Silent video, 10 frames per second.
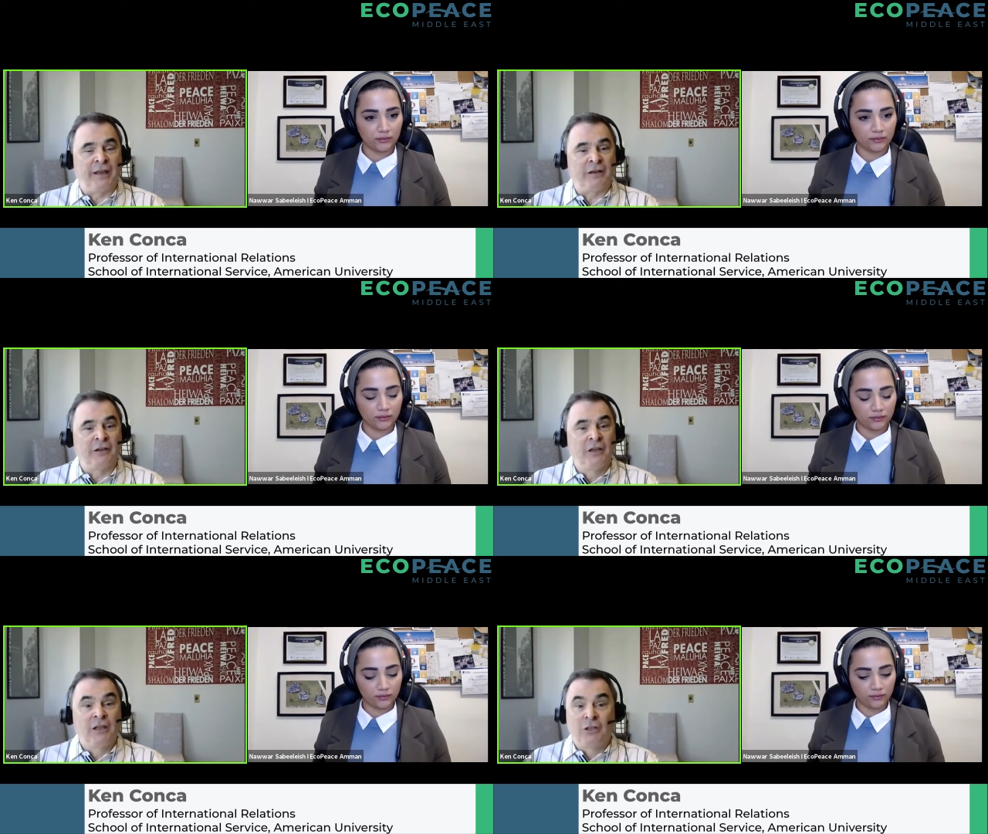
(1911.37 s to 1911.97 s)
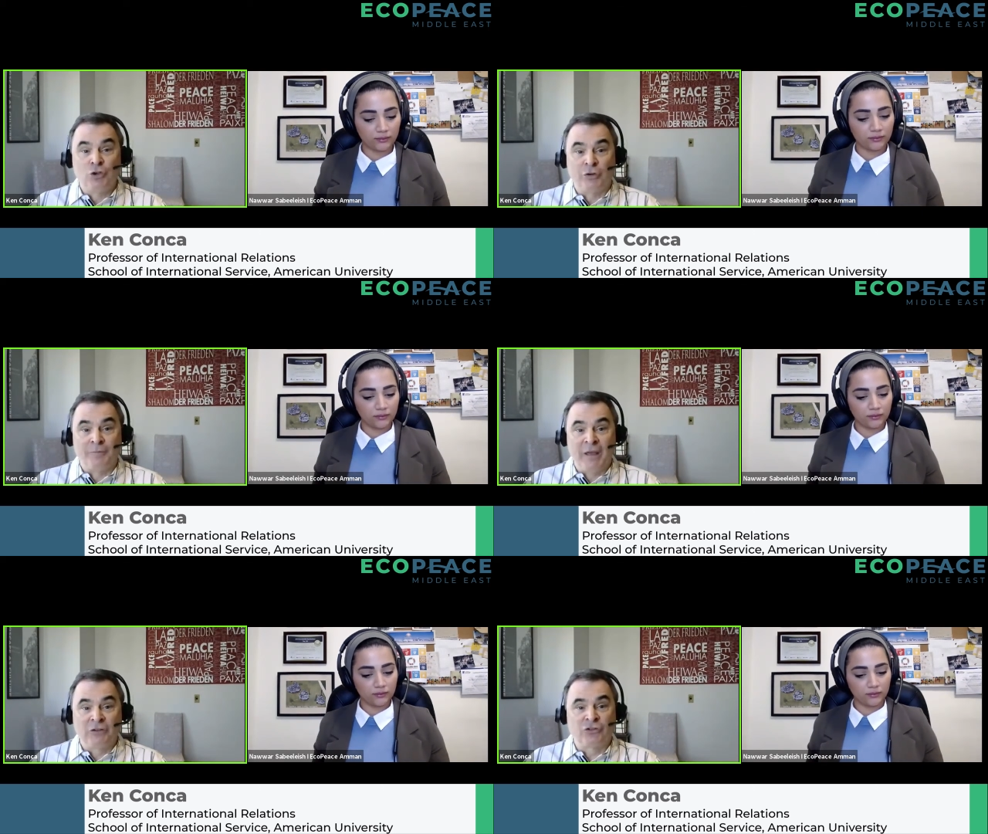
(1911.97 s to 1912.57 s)
Speaker 1: And you
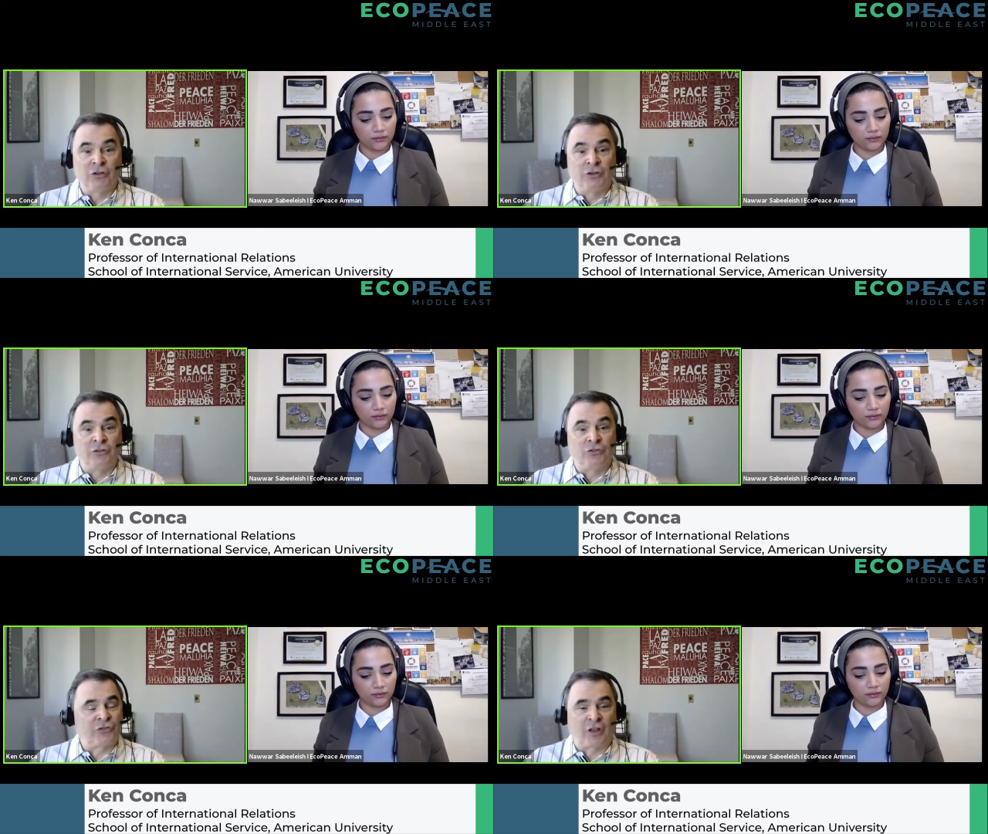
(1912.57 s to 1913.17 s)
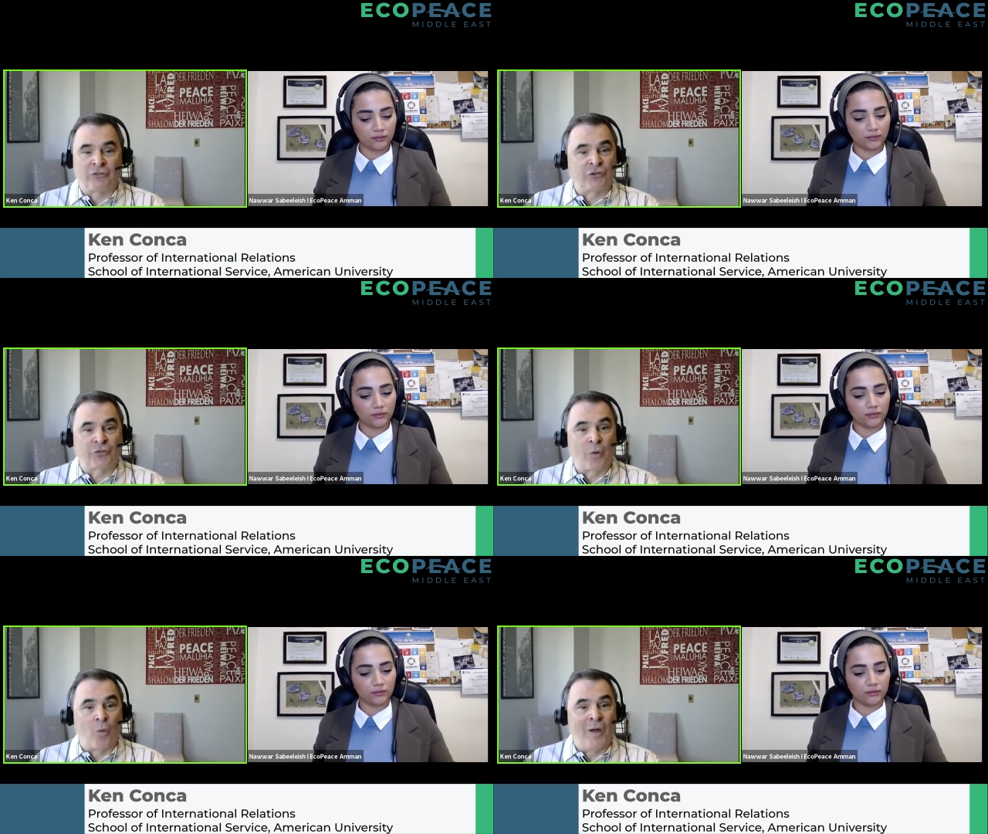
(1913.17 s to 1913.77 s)
had mentioned just i'll
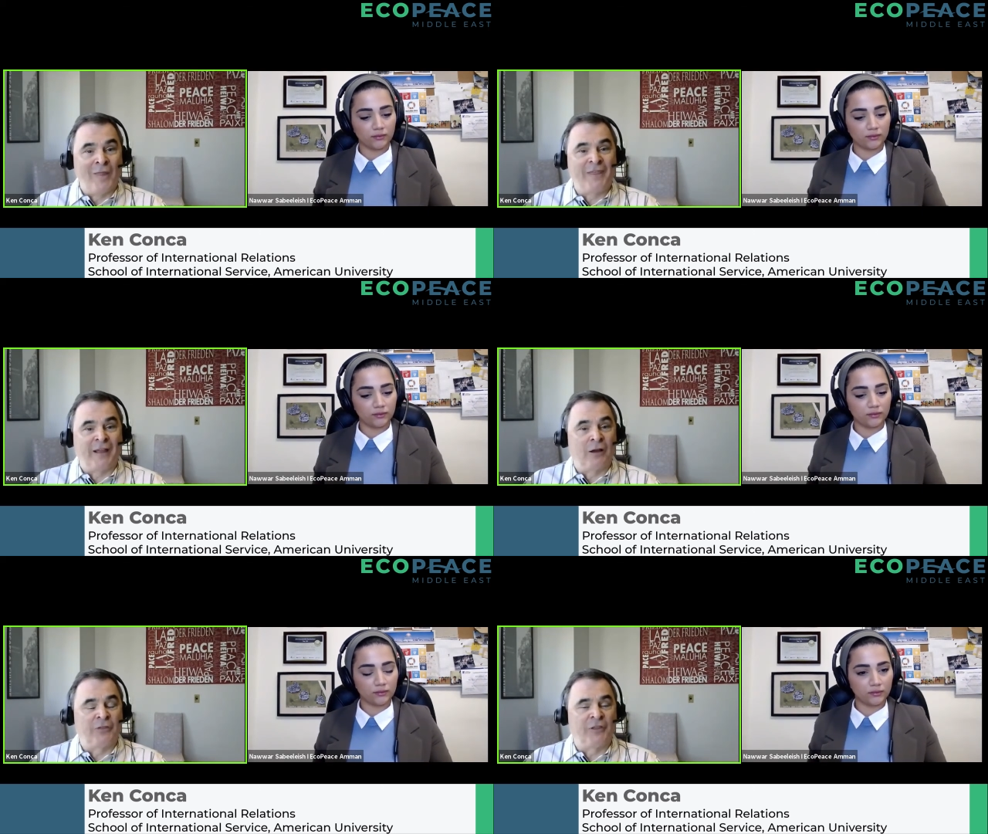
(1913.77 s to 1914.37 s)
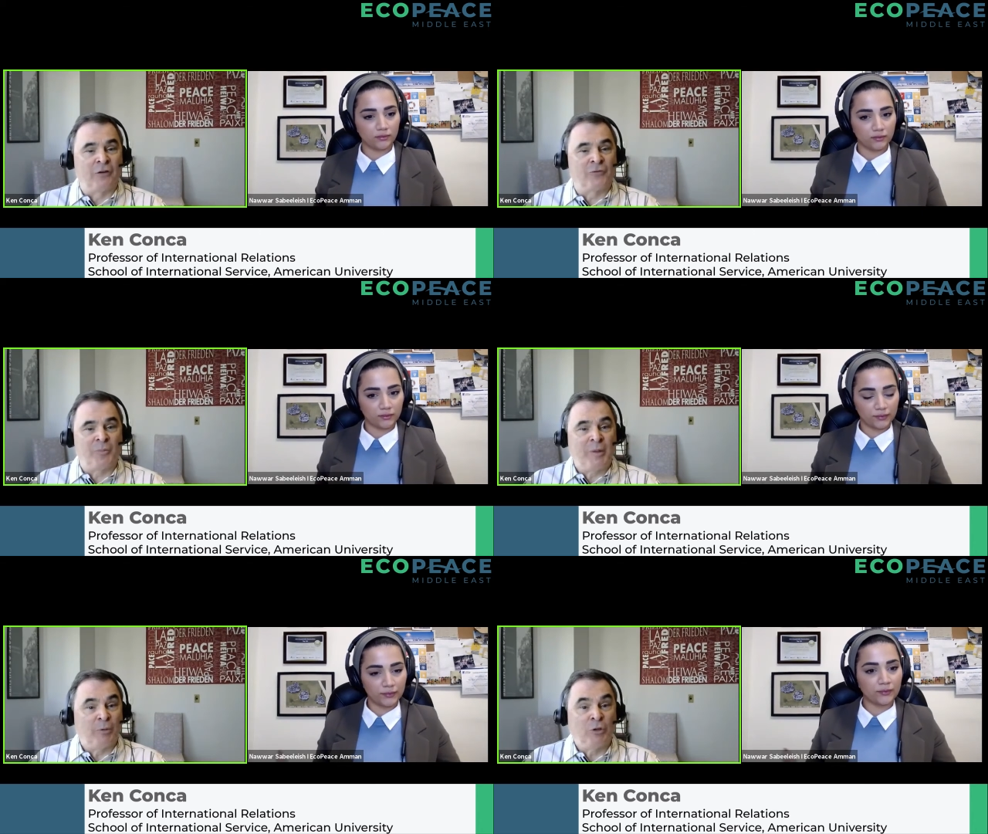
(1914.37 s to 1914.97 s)
just throw one thing out there
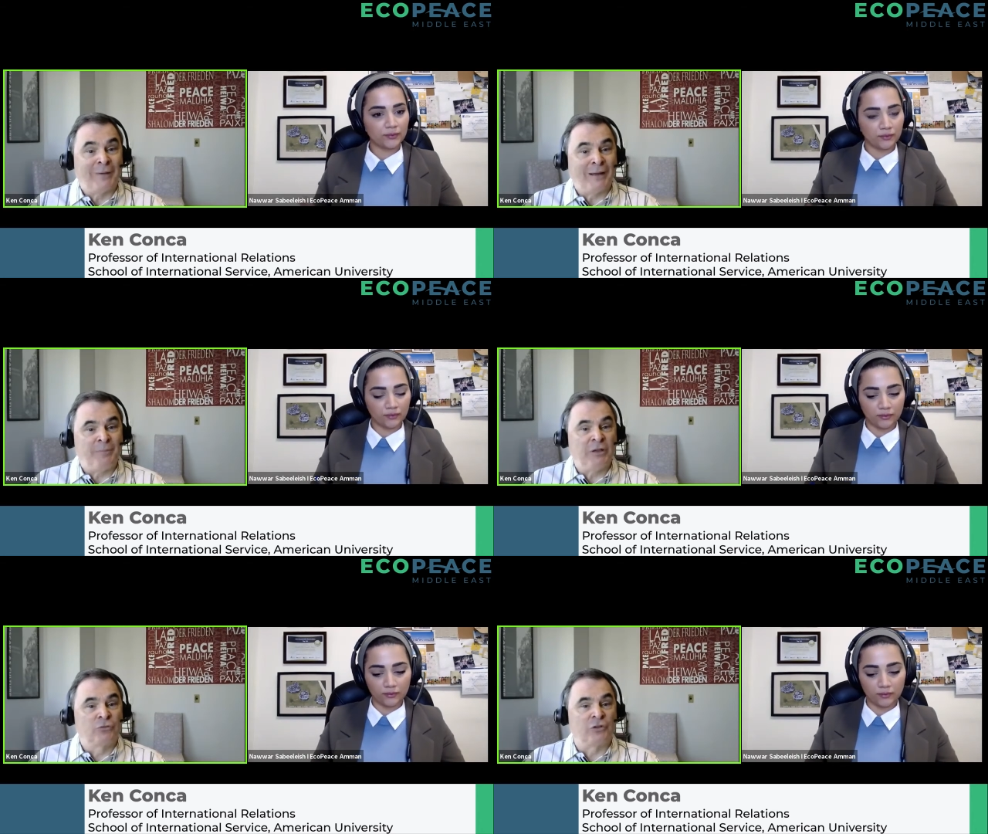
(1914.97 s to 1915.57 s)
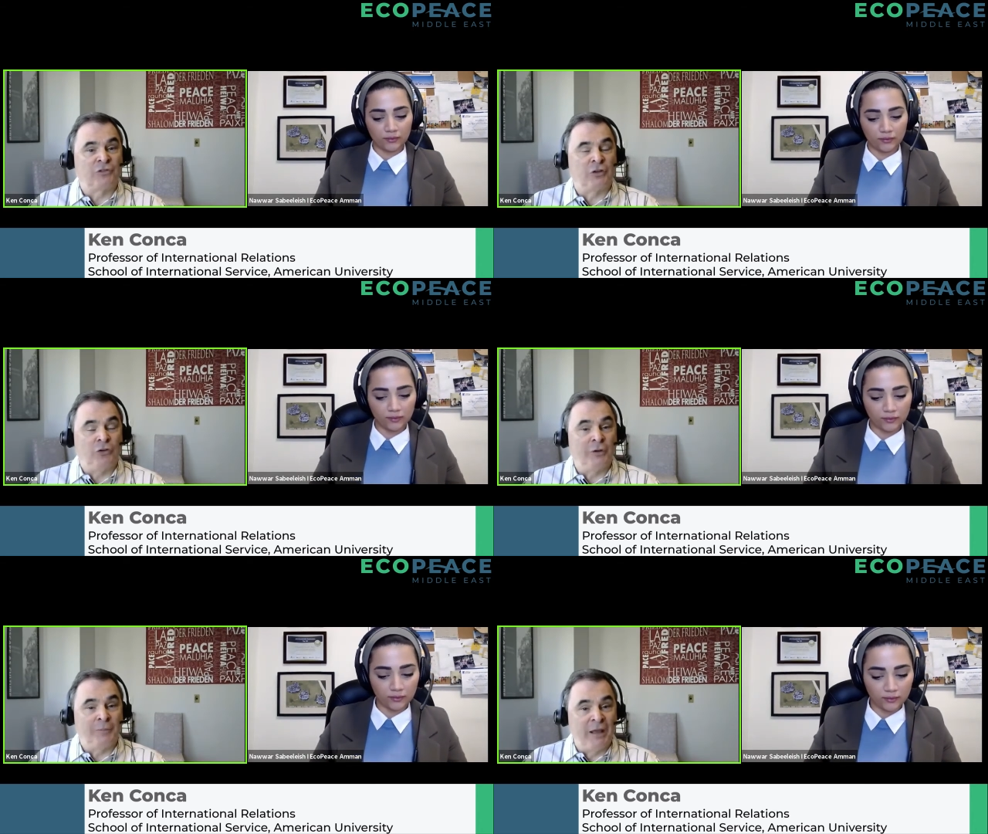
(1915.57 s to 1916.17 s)
for people who might be
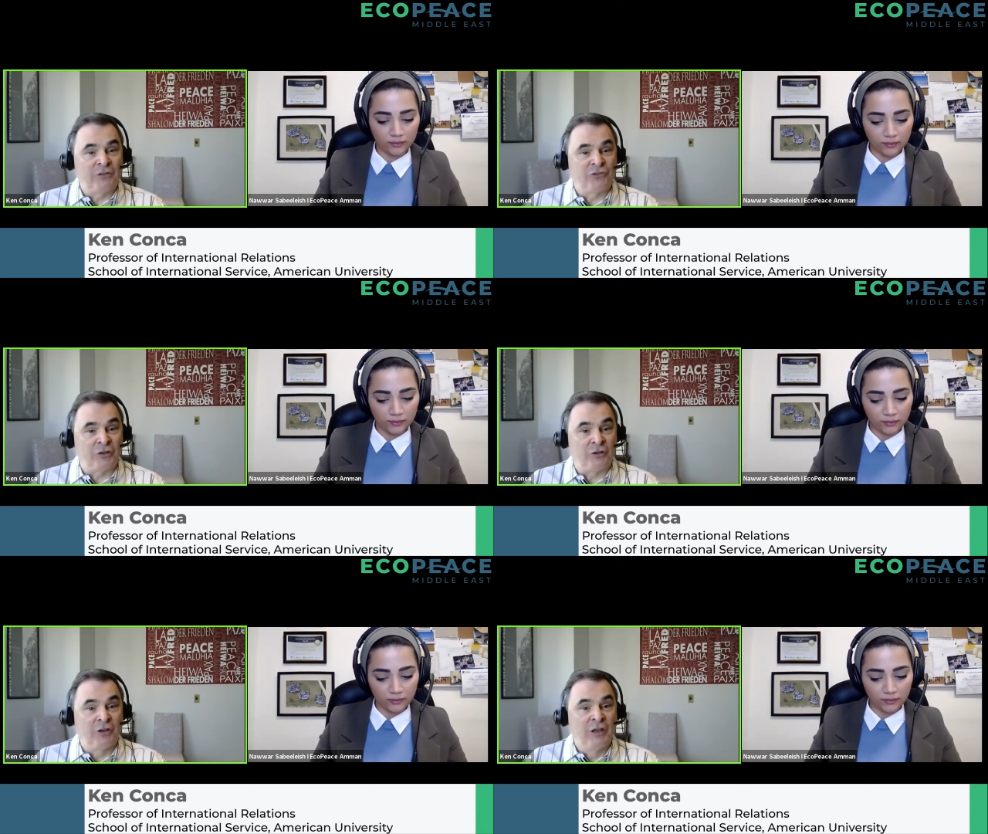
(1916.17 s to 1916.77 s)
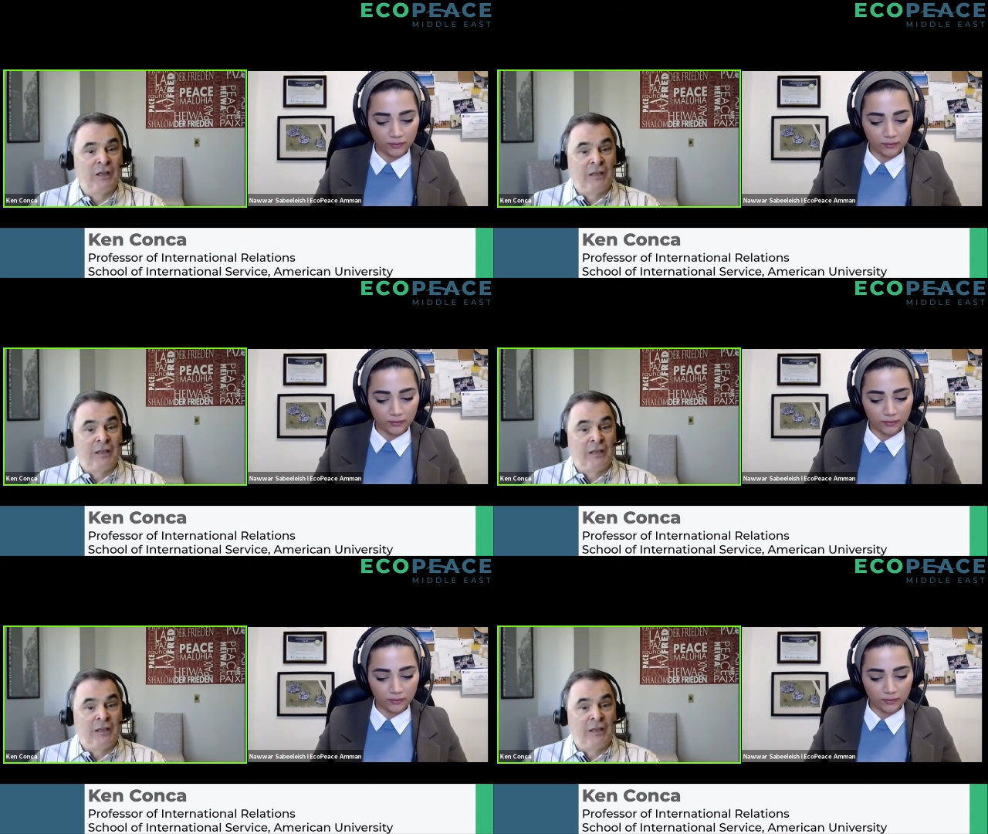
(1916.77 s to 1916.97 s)
interested you had mentioned